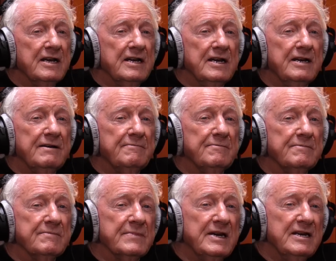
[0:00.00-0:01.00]

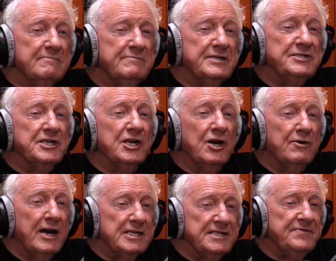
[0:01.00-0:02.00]
But to go
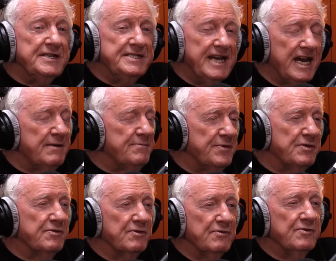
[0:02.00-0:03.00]
out of your
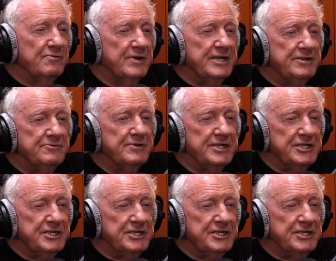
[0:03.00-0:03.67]
depth, which